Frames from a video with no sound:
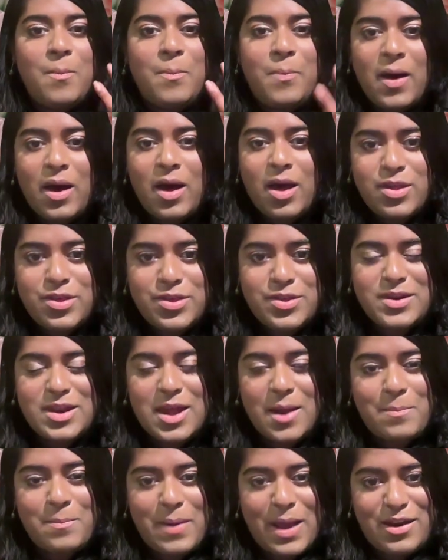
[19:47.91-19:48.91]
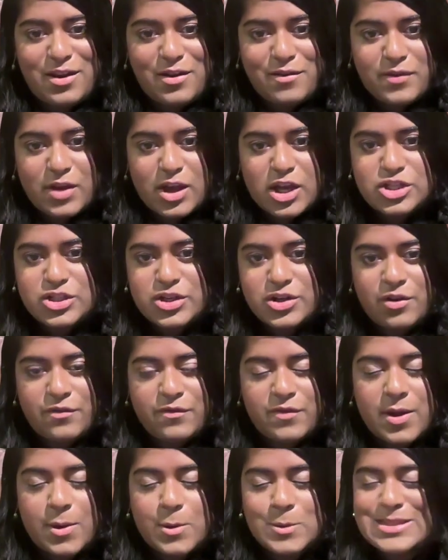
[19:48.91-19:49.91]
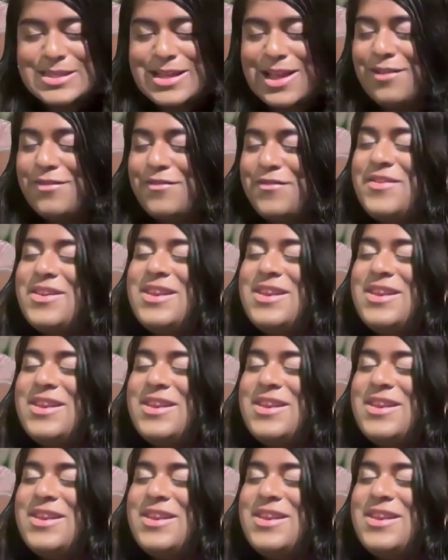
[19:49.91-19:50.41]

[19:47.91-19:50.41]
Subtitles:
birthed a better version of ourselves.